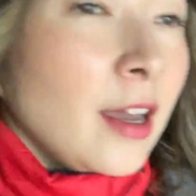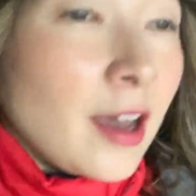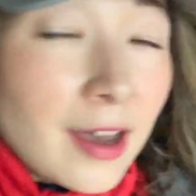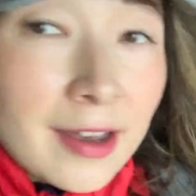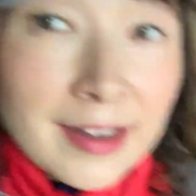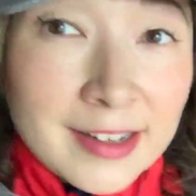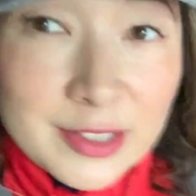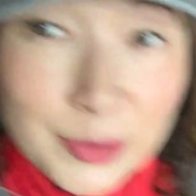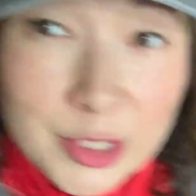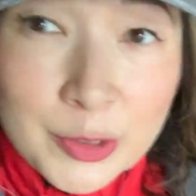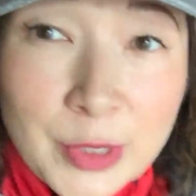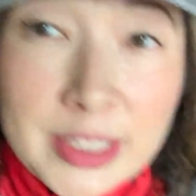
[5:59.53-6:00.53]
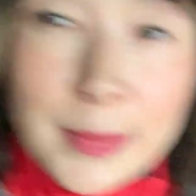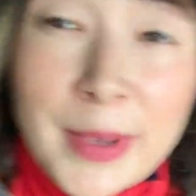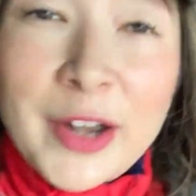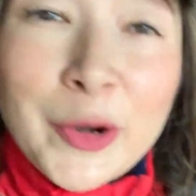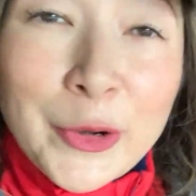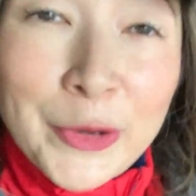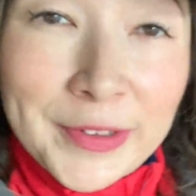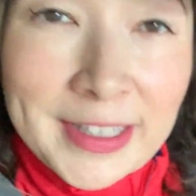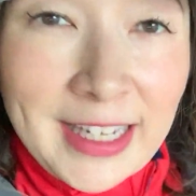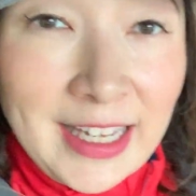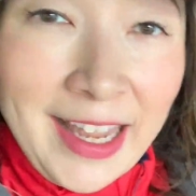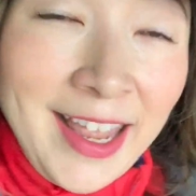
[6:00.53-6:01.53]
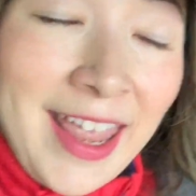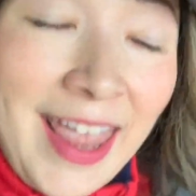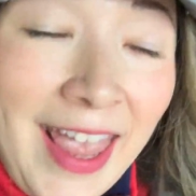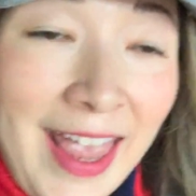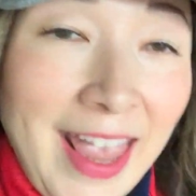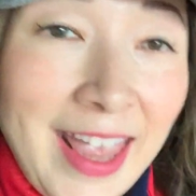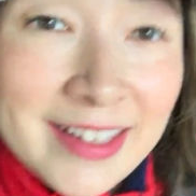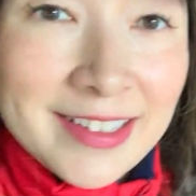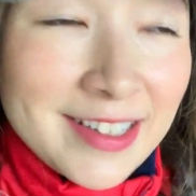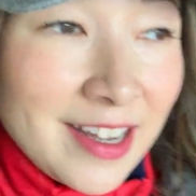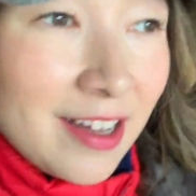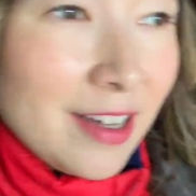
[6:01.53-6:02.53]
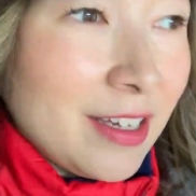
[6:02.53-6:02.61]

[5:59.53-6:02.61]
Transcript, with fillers: Uh, so we just went to bed early and uh,